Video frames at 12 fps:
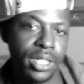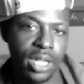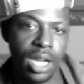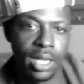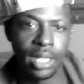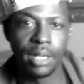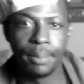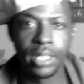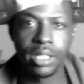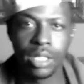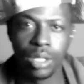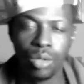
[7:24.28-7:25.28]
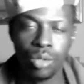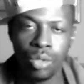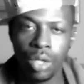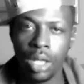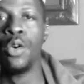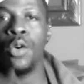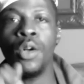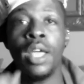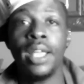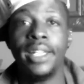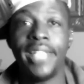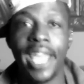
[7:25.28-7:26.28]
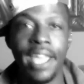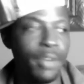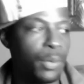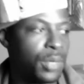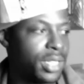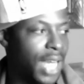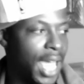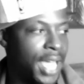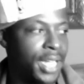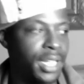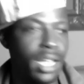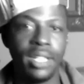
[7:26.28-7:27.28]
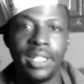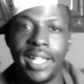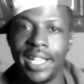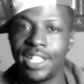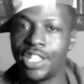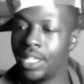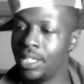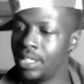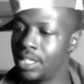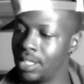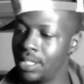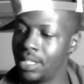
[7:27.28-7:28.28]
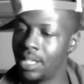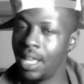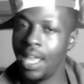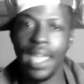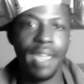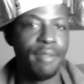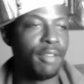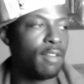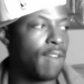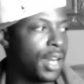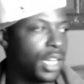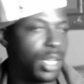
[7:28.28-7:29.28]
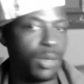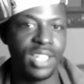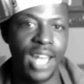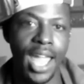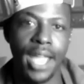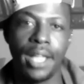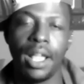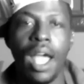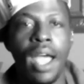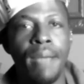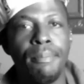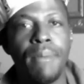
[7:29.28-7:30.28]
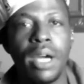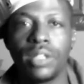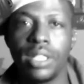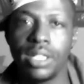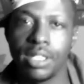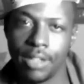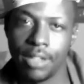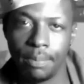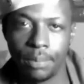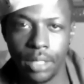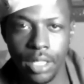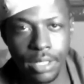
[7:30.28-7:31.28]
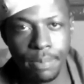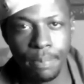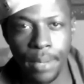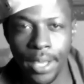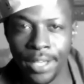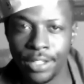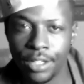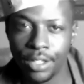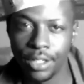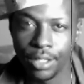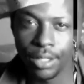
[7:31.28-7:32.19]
Y'all in the mix too. David was like, did she just? And Veronica was like, I'm about to stump this bitch.